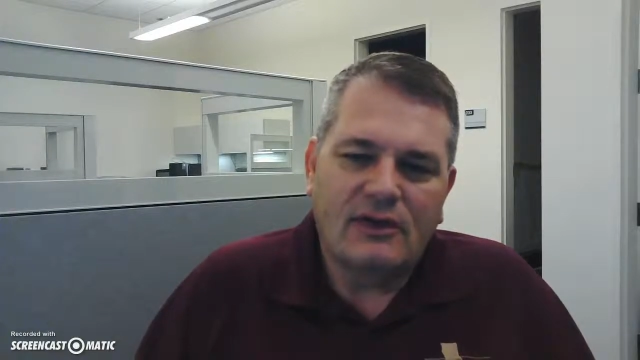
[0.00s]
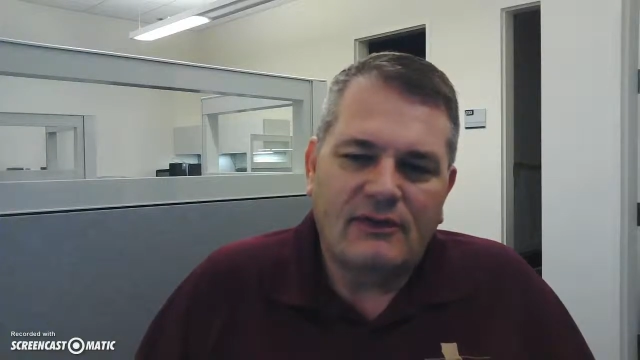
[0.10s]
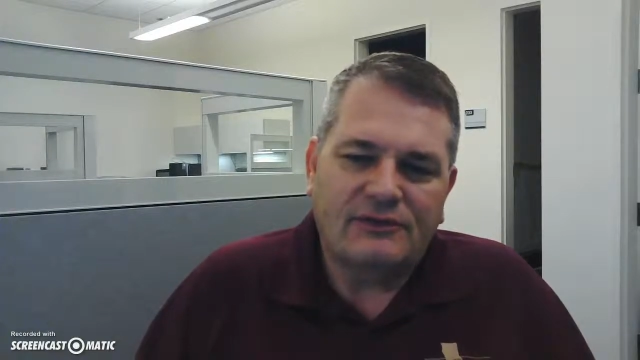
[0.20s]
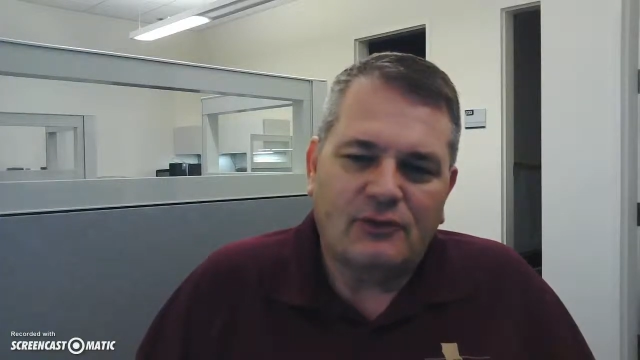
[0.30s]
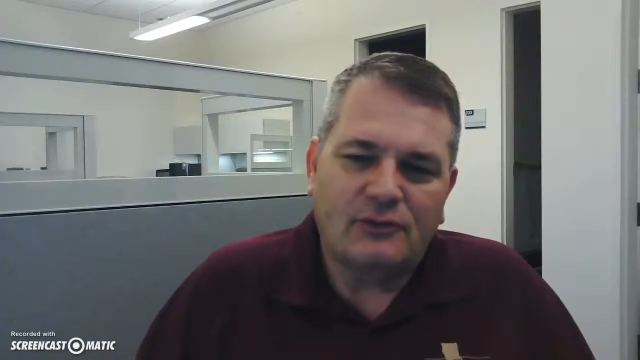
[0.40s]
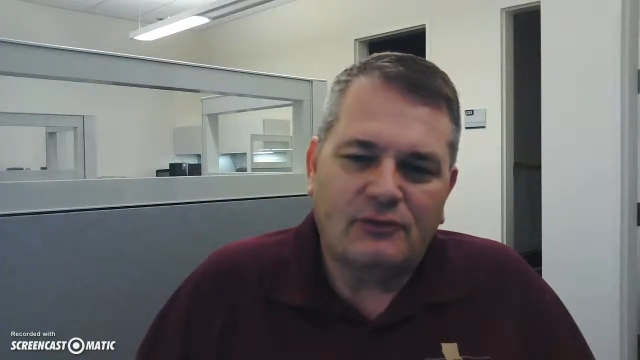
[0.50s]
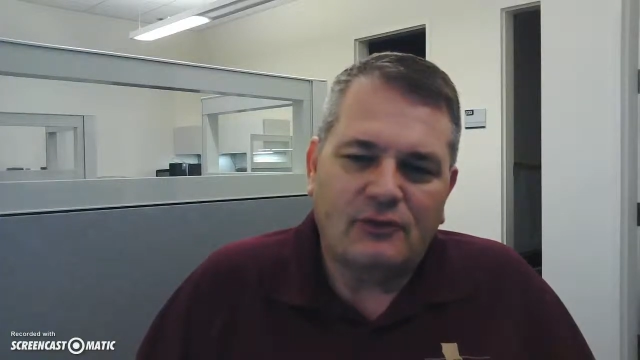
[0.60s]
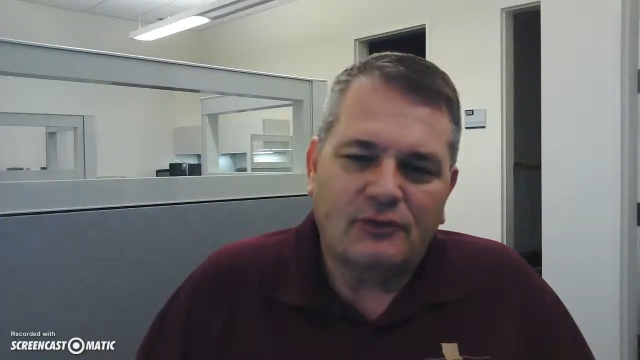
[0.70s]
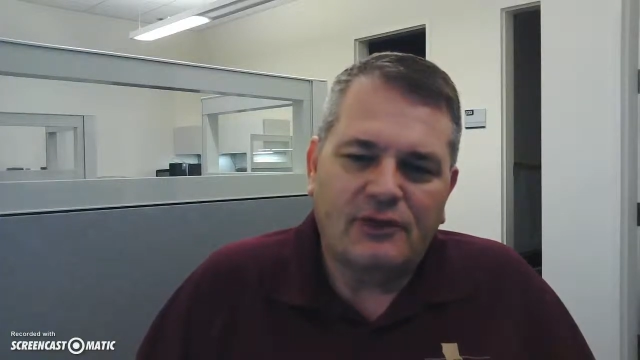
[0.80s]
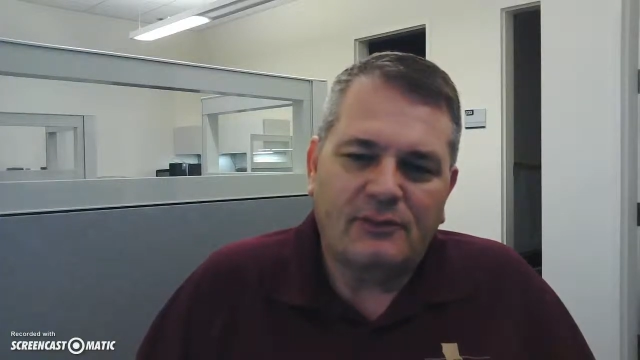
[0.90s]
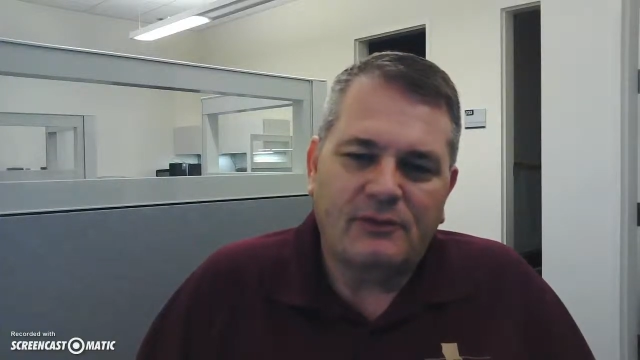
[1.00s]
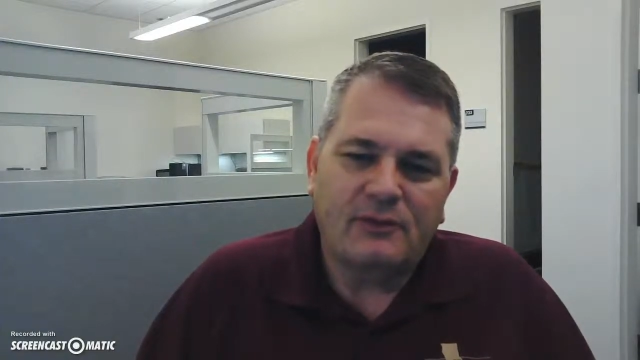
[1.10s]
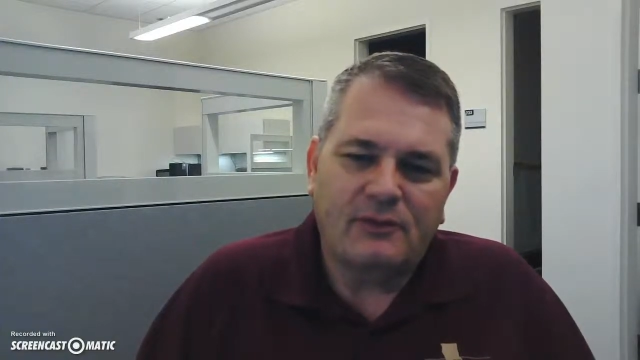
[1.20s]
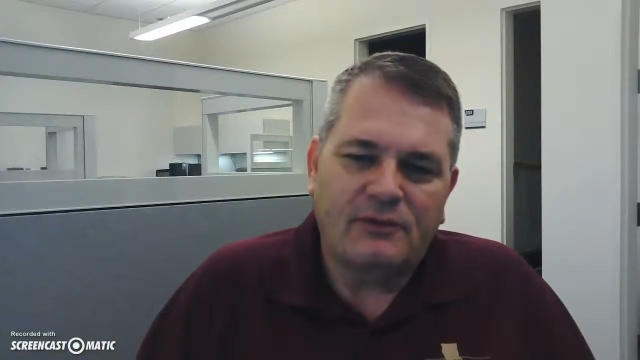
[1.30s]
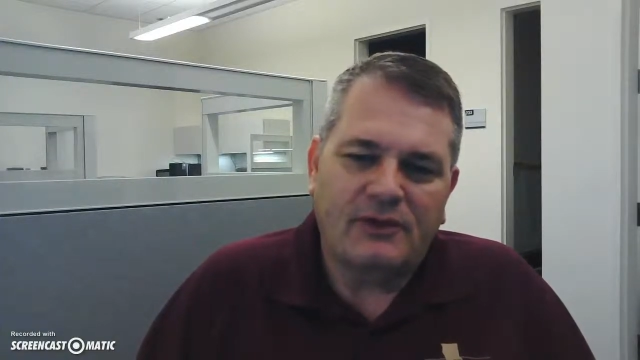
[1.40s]
That's old school tape
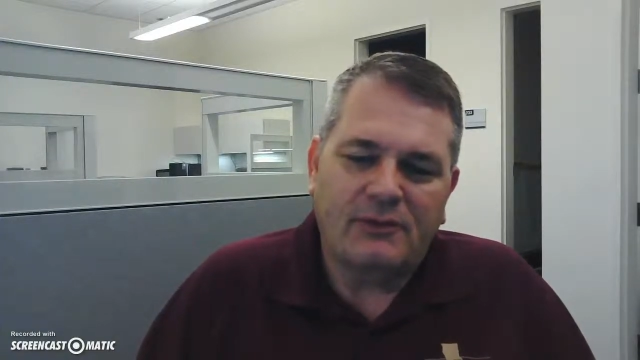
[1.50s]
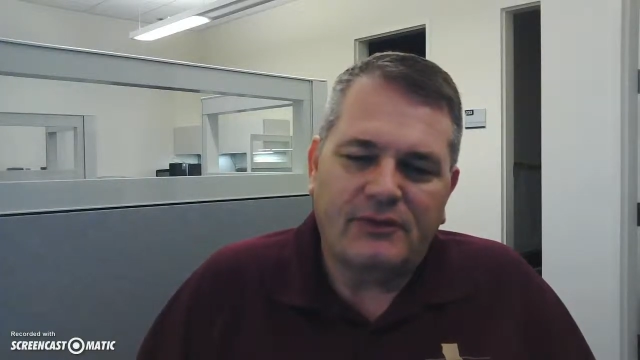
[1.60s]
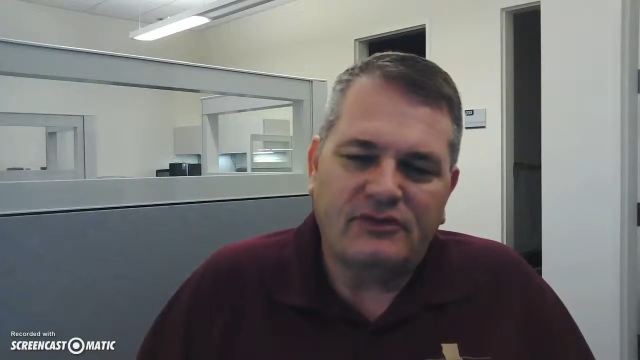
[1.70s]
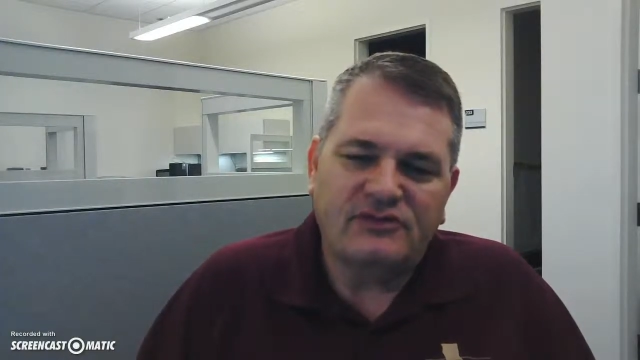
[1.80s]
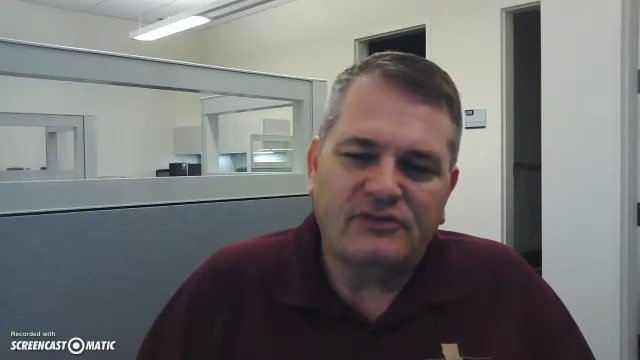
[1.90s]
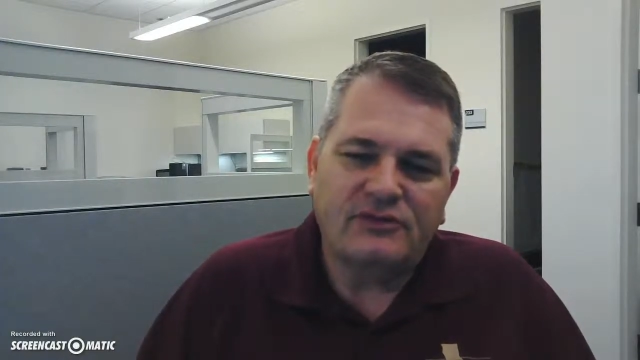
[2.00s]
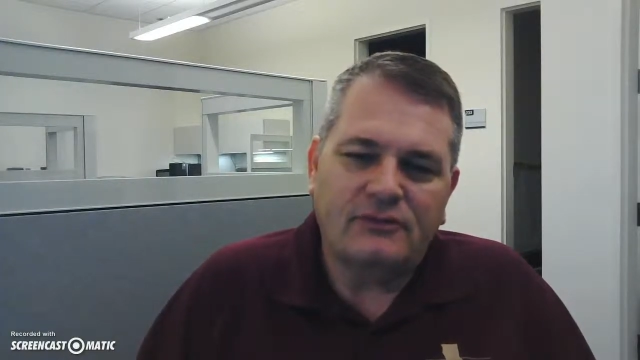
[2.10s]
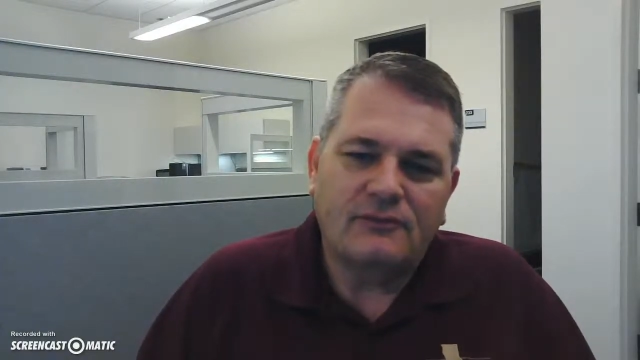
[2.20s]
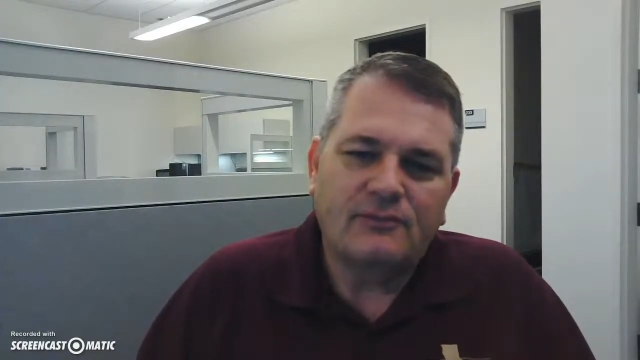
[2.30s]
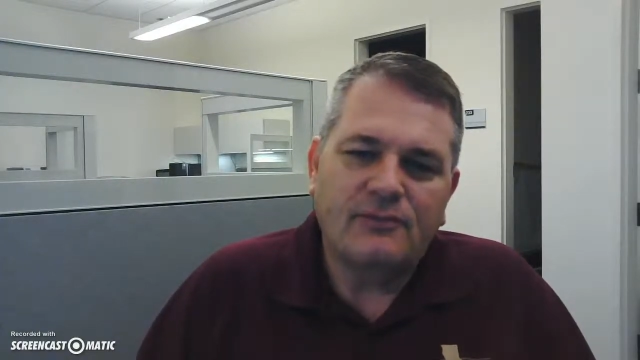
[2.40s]
recorder, and everything's digital.